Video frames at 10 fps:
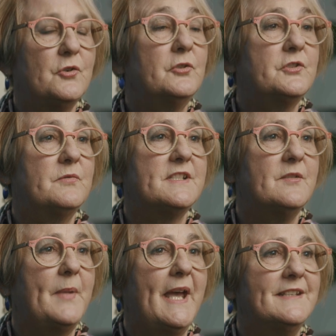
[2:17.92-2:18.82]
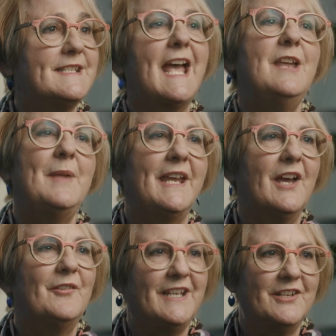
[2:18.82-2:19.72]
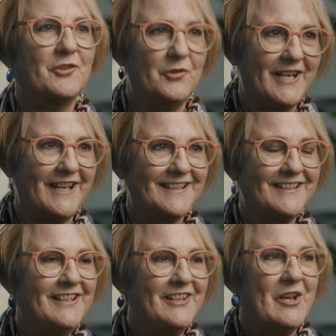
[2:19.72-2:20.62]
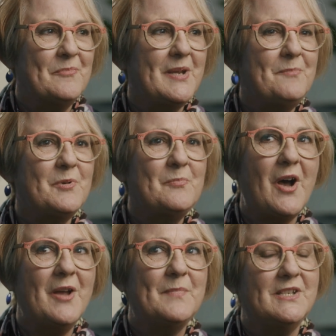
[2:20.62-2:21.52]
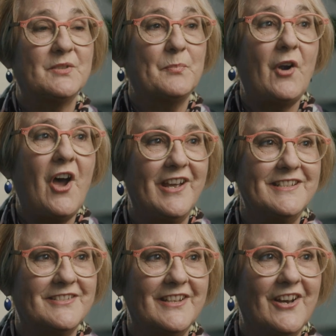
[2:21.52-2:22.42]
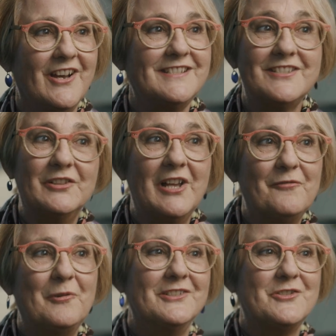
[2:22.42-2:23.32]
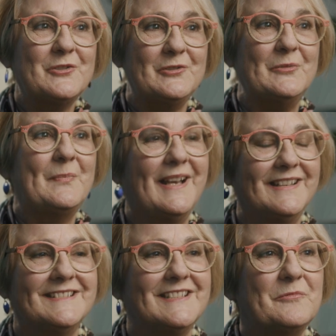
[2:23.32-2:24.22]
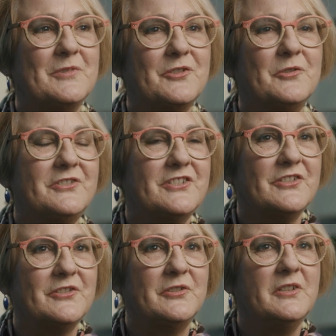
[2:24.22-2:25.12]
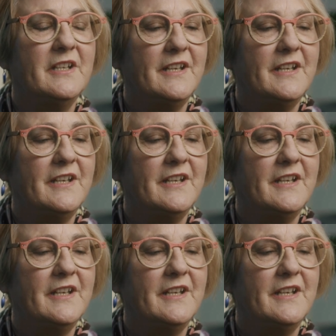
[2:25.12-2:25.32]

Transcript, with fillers: talked to us about taming our inner critic. And people might be surprised that I still have one too, but it was good to